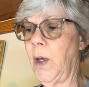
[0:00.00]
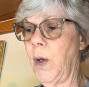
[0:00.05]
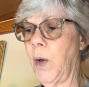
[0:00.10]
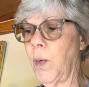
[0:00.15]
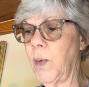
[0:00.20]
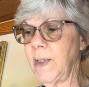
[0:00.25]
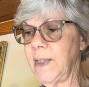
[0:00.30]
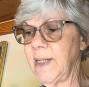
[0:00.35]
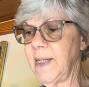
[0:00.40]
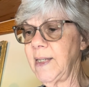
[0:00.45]

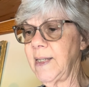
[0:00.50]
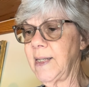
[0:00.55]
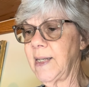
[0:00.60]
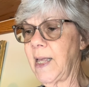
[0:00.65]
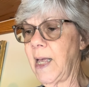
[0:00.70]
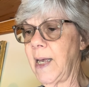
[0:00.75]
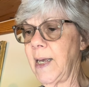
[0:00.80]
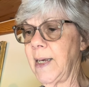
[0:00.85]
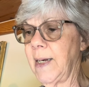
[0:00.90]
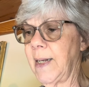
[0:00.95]
"What's
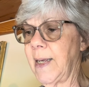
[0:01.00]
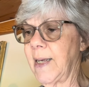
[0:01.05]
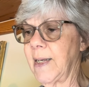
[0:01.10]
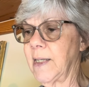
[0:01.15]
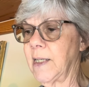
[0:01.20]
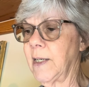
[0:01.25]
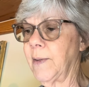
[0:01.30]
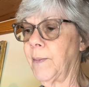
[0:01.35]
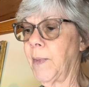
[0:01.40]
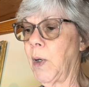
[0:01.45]
inside?"
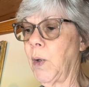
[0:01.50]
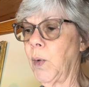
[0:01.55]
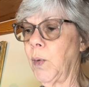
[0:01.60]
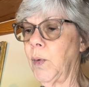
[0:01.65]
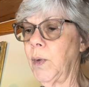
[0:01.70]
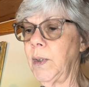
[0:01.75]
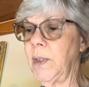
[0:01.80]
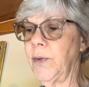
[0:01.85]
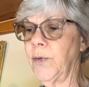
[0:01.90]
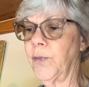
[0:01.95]
asked
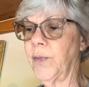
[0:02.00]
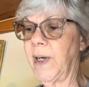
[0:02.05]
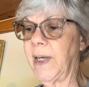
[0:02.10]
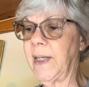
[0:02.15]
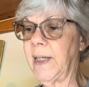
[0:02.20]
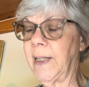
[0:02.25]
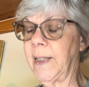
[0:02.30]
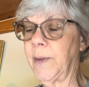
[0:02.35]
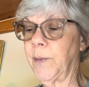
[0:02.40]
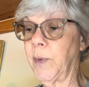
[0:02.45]
Mole,
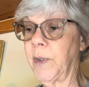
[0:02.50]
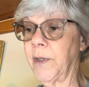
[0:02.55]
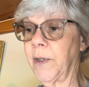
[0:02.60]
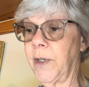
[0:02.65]
wriggling with